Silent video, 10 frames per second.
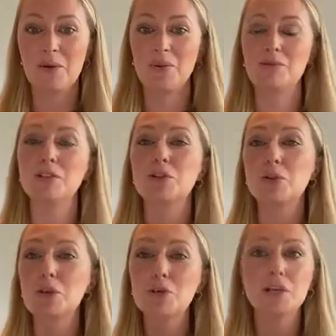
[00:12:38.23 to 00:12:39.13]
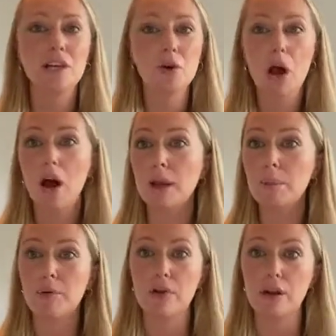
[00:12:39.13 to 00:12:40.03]
which means you're usually on
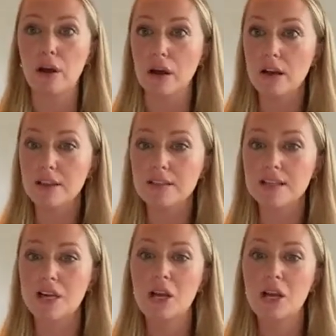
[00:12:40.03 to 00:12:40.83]
hyper alert,